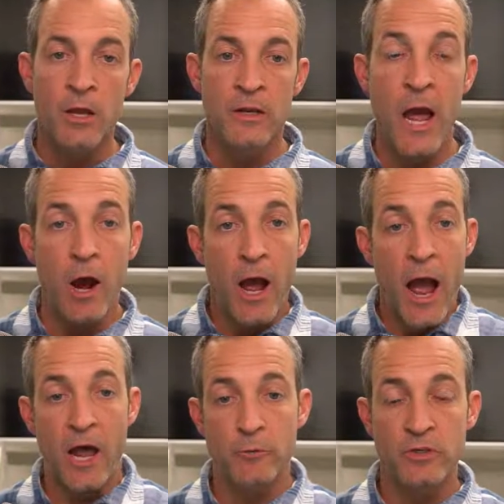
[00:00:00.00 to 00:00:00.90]
Now,
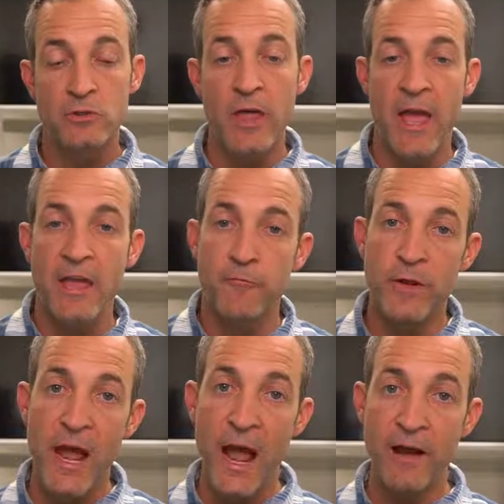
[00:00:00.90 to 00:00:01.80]
how do we do that? If we
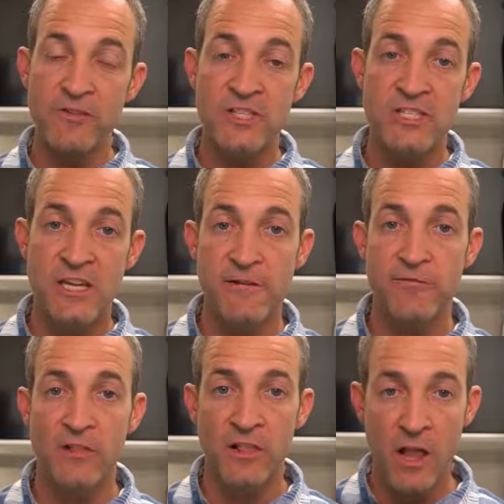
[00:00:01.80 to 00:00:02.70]
have stiff
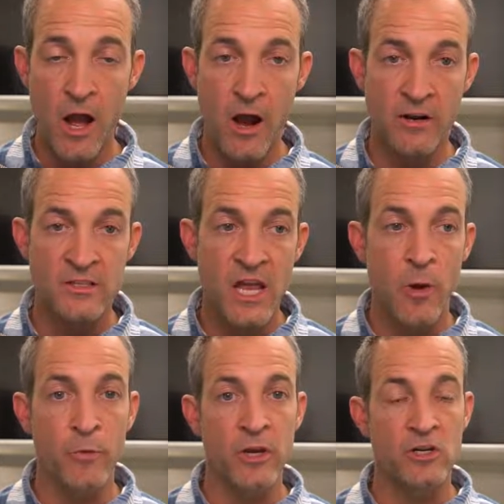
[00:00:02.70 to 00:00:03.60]
lungs
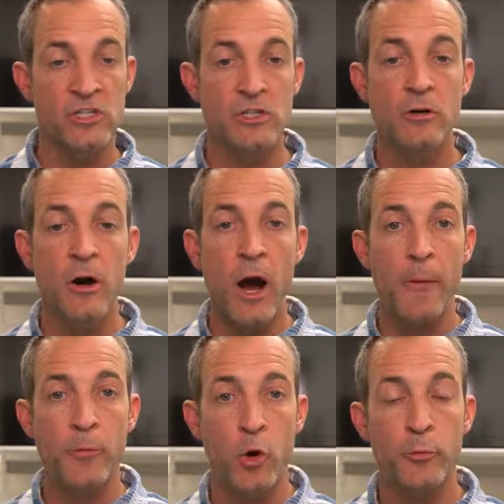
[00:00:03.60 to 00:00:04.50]
and we are still
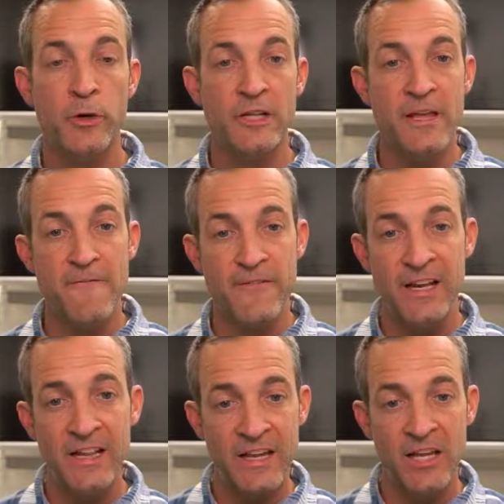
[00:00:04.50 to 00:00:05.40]
appropriately
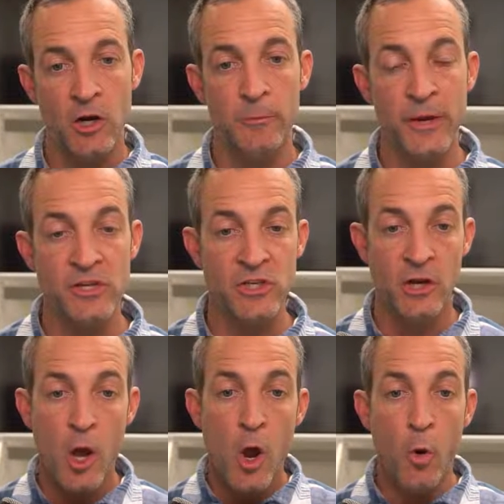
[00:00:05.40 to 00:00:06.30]
ventilating our patient,
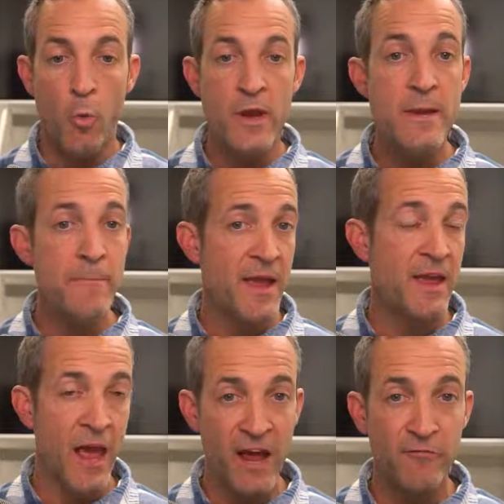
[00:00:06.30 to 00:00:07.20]
we may
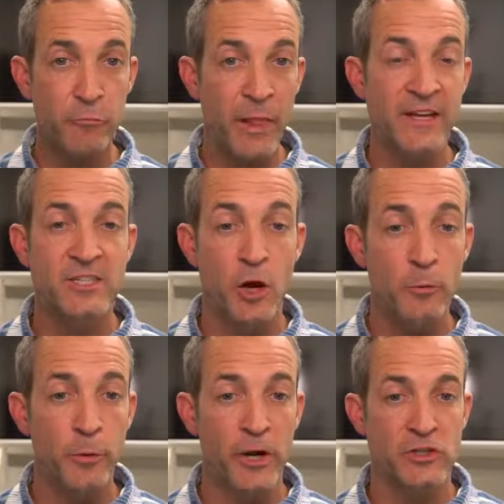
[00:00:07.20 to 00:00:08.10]
have plateau
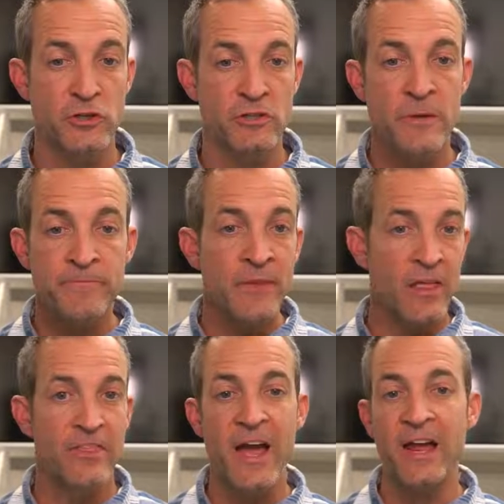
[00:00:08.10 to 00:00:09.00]
pressures
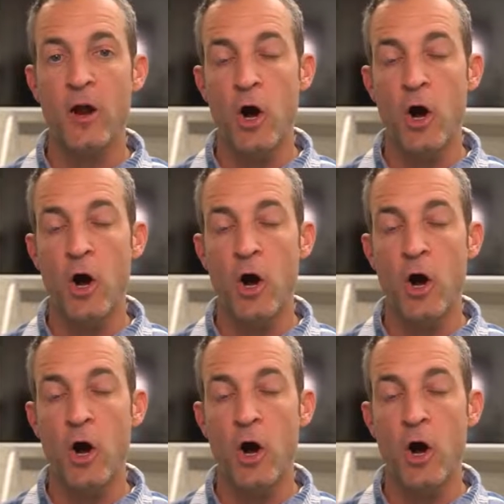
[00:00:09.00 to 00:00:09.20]
that